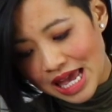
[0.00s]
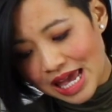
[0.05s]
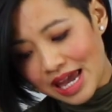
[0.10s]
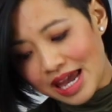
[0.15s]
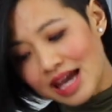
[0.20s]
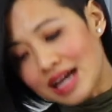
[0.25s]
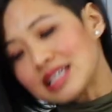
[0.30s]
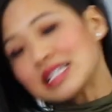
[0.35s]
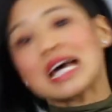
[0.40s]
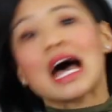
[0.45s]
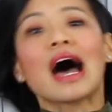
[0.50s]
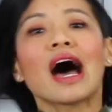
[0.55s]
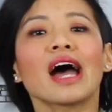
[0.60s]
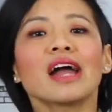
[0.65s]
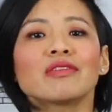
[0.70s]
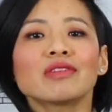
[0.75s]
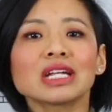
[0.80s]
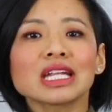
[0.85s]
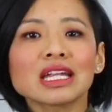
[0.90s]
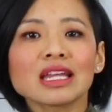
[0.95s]
And
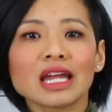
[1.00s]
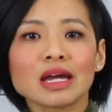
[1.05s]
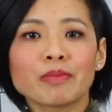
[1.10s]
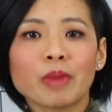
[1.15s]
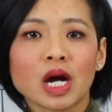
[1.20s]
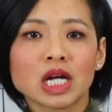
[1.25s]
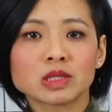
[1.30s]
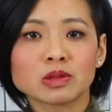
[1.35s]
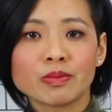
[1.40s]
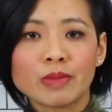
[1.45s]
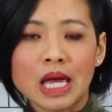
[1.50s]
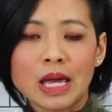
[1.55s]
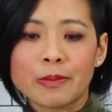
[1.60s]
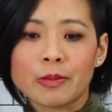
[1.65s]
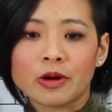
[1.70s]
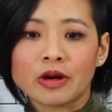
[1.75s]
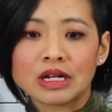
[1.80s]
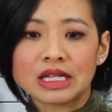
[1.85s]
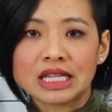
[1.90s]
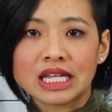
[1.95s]
I really like parchment
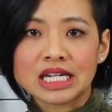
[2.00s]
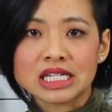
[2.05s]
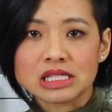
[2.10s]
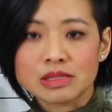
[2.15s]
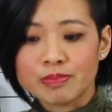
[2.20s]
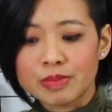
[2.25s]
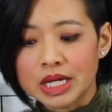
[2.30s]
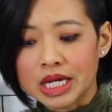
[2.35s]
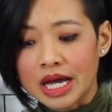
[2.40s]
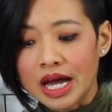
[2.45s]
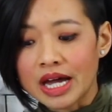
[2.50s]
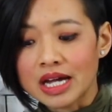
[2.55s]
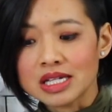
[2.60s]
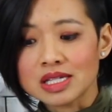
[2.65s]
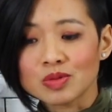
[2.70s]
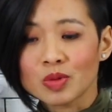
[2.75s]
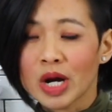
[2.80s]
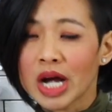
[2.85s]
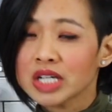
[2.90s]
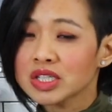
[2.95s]
paper in this
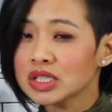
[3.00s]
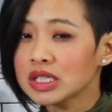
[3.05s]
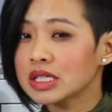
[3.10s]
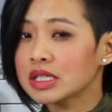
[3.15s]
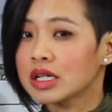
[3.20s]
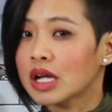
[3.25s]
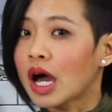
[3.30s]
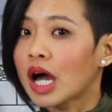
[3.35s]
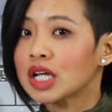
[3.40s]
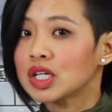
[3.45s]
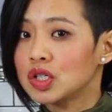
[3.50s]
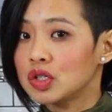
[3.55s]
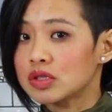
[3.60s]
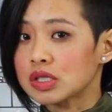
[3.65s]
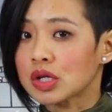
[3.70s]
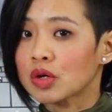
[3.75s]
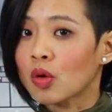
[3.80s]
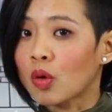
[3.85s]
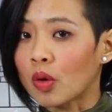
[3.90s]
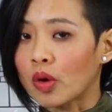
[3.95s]
because we're actually not
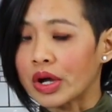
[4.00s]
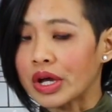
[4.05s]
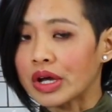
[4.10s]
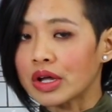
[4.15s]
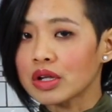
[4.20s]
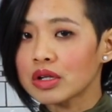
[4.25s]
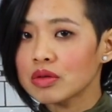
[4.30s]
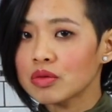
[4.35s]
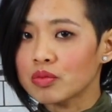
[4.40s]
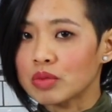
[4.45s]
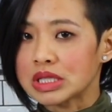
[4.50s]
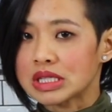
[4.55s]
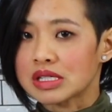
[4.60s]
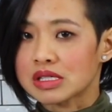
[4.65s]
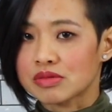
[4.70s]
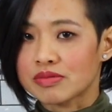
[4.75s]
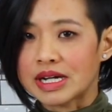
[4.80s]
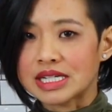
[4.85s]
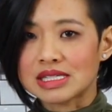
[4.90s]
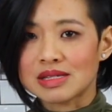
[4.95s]
using oil with
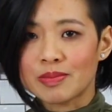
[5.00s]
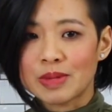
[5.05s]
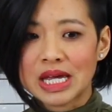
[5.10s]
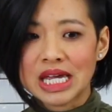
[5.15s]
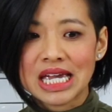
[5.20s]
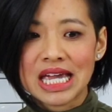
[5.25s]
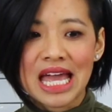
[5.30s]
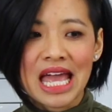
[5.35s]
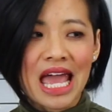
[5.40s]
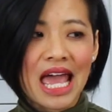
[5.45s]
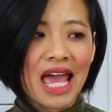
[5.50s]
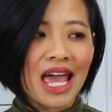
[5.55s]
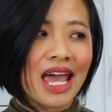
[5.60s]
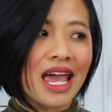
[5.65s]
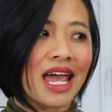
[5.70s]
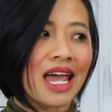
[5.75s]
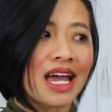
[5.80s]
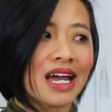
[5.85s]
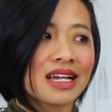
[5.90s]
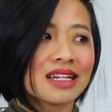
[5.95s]
this recipe,
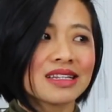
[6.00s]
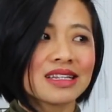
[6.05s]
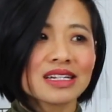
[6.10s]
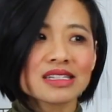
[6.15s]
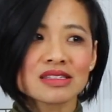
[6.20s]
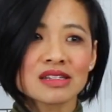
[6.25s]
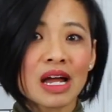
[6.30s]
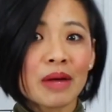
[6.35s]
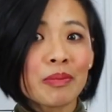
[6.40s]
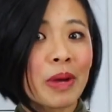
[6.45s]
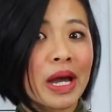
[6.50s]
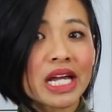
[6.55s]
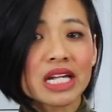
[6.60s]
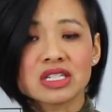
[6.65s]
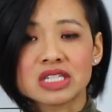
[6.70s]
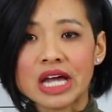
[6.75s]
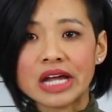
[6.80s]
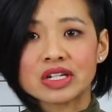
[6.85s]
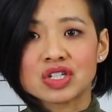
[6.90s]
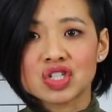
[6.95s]
and that's not by
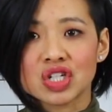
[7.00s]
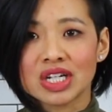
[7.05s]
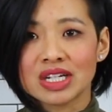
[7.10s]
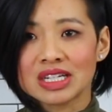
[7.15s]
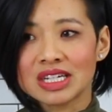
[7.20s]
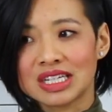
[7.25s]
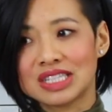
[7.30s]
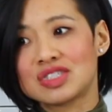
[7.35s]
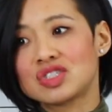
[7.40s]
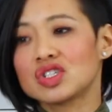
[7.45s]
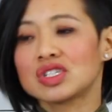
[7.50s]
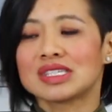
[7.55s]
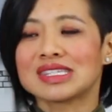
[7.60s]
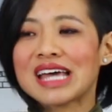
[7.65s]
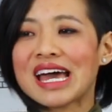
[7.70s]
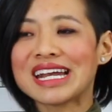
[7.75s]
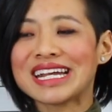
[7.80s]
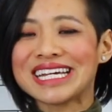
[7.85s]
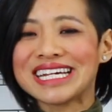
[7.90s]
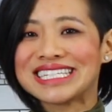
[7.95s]
intention, it's just
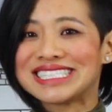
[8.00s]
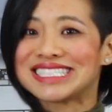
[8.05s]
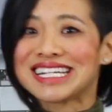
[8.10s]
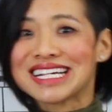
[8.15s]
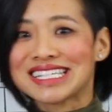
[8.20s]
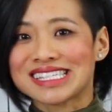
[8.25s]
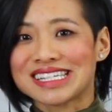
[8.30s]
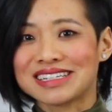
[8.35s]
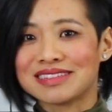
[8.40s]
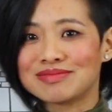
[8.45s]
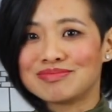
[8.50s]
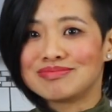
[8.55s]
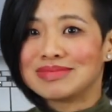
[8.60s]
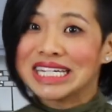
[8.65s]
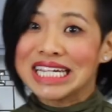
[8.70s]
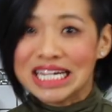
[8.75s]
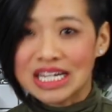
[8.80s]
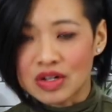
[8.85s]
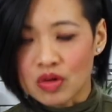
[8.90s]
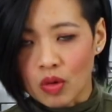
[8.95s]
that it doesn't
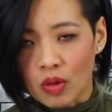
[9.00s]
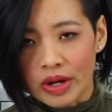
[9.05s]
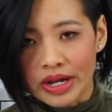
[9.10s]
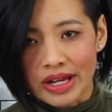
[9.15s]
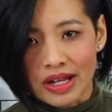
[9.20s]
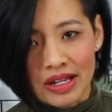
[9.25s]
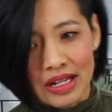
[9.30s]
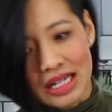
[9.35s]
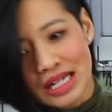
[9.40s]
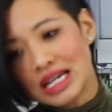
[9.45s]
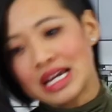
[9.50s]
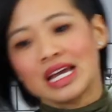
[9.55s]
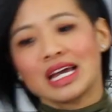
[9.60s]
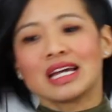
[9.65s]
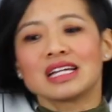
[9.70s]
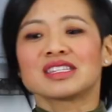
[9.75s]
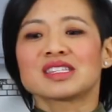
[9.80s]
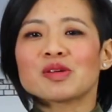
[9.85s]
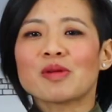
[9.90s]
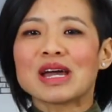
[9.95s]
need oil.
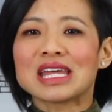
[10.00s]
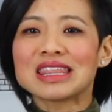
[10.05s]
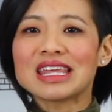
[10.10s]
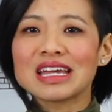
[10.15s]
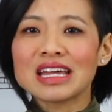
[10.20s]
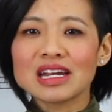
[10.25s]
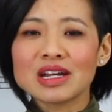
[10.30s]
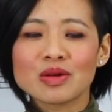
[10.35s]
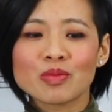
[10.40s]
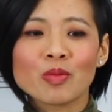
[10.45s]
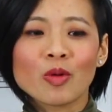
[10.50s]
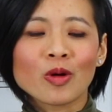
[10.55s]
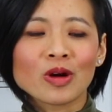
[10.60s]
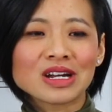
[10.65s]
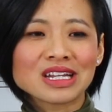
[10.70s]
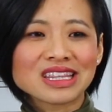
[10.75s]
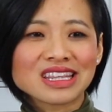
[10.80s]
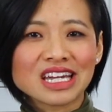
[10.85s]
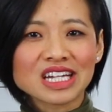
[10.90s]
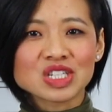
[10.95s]
And so I think an
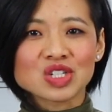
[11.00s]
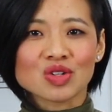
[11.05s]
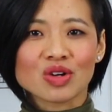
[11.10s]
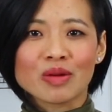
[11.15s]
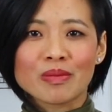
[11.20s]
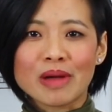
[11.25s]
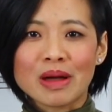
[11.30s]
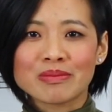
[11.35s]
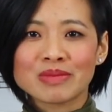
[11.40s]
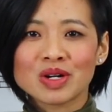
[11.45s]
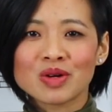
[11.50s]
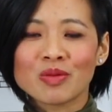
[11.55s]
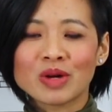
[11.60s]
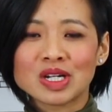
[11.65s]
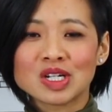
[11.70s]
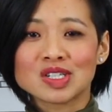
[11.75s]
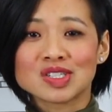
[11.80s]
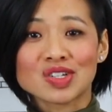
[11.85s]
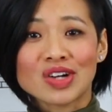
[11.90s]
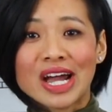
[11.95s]
important thing to remember
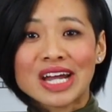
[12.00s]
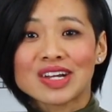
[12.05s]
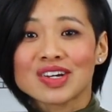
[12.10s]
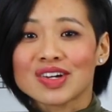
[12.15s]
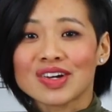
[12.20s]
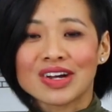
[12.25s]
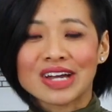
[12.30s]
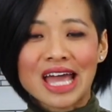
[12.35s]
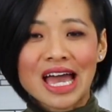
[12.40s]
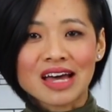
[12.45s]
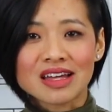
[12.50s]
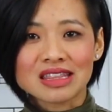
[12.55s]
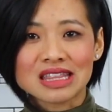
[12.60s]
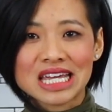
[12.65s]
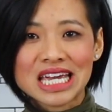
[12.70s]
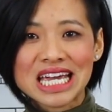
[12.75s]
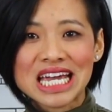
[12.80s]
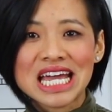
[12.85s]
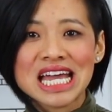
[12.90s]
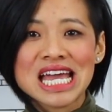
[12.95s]
when you're trying to cook
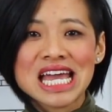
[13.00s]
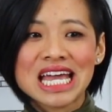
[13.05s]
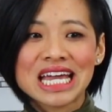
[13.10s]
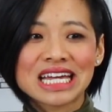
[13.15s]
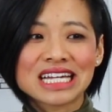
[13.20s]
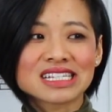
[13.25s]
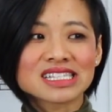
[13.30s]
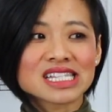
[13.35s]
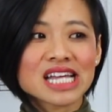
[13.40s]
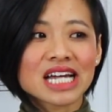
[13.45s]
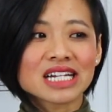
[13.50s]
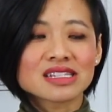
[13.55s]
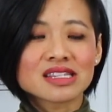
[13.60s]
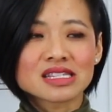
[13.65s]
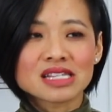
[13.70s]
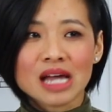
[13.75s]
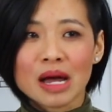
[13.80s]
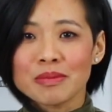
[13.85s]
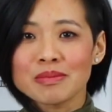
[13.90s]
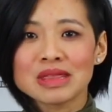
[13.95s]
healthy is that
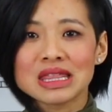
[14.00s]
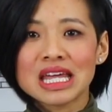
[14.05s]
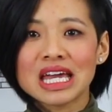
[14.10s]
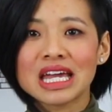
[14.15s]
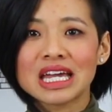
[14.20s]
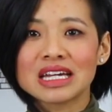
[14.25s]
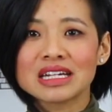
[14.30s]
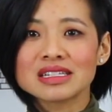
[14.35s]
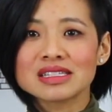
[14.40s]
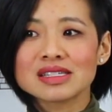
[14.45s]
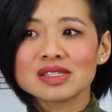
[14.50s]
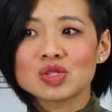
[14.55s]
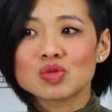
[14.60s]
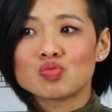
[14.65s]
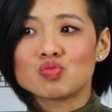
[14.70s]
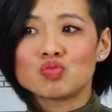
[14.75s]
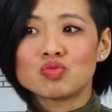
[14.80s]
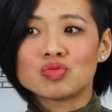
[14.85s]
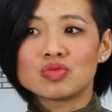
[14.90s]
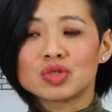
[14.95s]
some
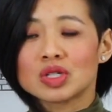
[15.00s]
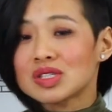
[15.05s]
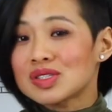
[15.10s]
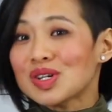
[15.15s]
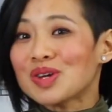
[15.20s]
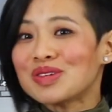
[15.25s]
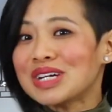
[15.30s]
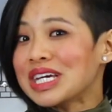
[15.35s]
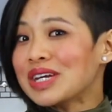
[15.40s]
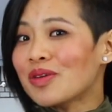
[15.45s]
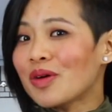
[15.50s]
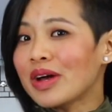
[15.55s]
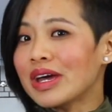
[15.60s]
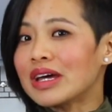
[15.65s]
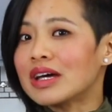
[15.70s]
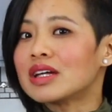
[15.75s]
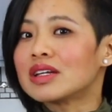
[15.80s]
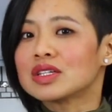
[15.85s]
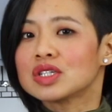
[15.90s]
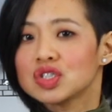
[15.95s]
things just don't need
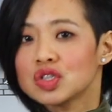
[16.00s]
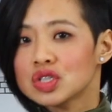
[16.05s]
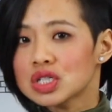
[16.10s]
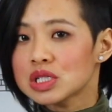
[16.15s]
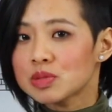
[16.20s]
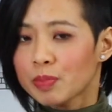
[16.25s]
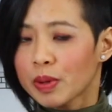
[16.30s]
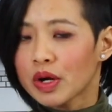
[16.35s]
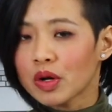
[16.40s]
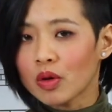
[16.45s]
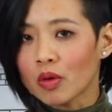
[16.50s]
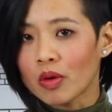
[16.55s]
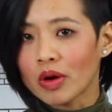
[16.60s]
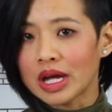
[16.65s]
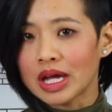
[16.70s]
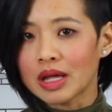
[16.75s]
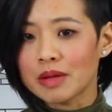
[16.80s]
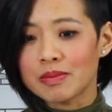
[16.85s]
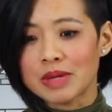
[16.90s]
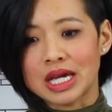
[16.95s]
oil. You just put
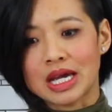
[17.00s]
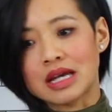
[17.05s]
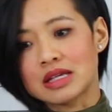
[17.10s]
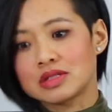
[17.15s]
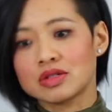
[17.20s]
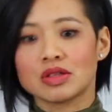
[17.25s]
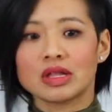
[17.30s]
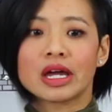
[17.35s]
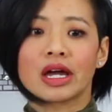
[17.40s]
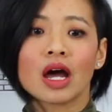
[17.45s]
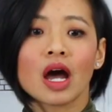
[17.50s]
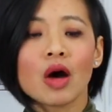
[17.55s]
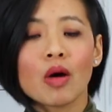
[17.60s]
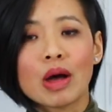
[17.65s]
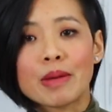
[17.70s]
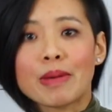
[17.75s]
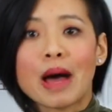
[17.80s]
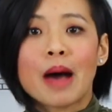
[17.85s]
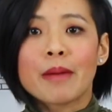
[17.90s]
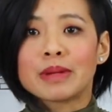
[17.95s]
oil because you think, oh,
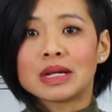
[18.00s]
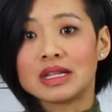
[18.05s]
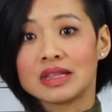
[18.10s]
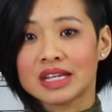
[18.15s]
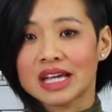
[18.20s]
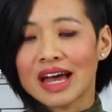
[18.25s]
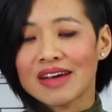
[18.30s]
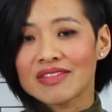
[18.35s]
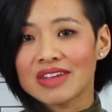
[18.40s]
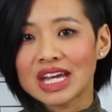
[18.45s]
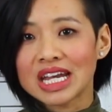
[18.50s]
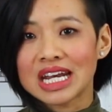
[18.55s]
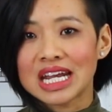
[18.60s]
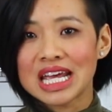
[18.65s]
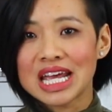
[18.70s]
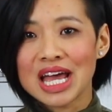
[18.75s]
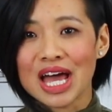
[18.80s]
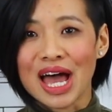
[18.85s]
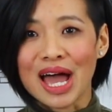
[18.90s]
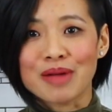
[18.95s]
I pop it in the oven,
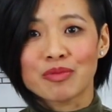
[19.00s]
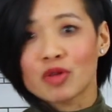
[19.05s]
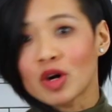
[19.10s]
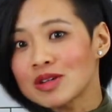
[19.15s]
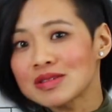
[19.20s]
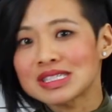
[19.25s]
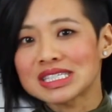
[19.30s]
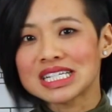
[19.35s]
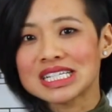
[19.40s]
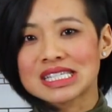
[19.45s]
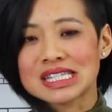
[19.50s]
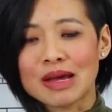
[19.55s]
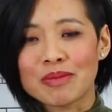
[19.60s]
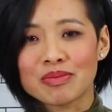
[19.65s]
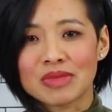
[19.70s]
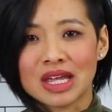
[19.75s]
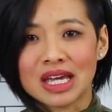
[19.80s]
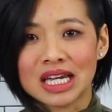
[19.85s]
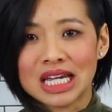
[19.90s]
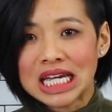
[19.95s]
I'm roasting
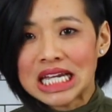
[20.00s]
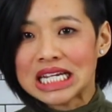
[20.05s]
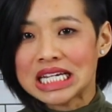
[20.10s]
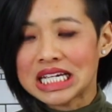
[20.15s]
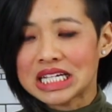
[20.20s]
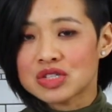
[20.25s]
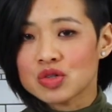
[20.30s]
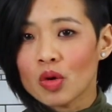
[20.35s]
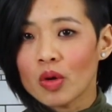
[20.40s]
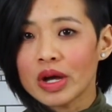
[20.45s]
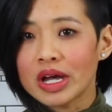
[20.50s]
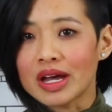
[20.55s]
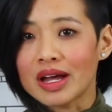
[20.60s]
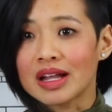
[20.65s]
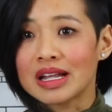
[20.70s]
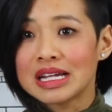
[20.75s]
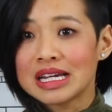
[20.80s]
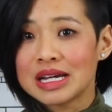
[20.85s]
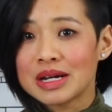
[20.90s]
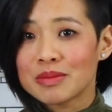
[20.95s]
something, it needs
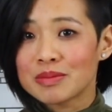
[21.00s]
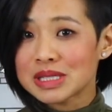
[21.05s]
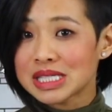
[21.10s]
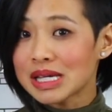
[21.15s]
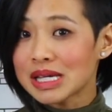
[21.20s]
oil. But